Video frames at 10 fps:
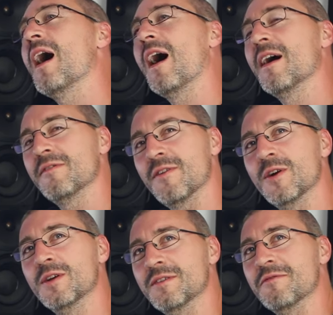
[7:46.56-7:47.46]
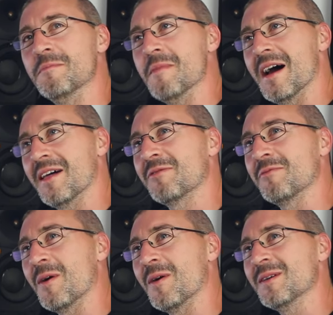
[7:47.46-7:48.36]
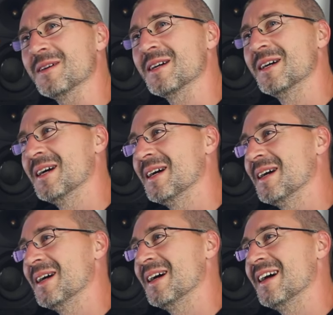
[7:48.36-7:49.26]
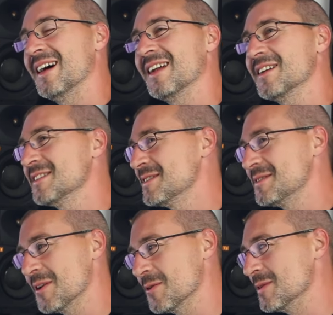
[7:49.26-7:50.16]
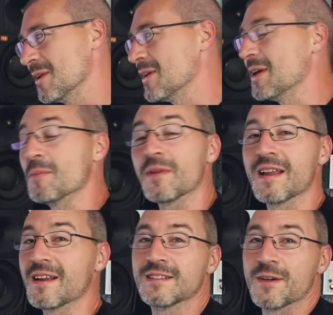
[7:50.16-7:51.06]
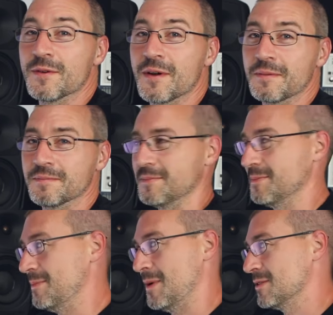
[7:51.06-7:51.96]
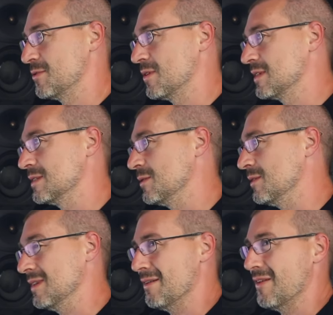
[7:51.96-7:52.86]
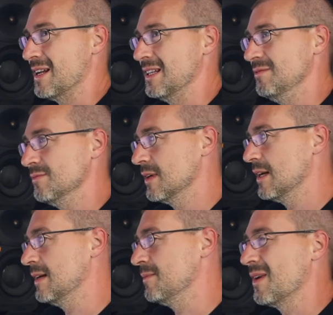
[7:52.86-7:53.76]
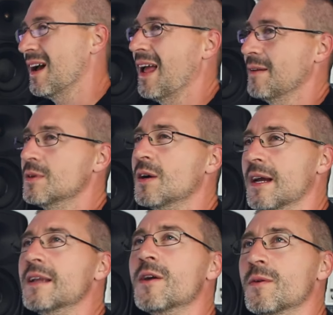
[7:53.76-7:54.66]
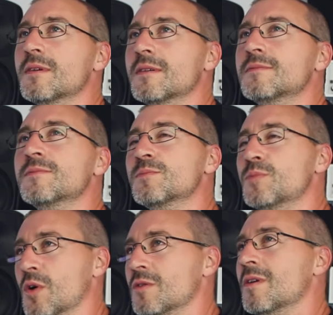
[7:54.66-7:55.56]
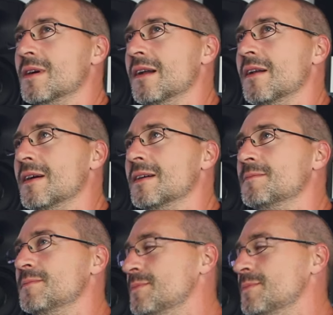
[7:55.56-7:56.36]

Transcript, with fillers: I've heard of math rock, and I don't like it, but then I don't like much rock at all, if any. Okay, no, prog rock I like,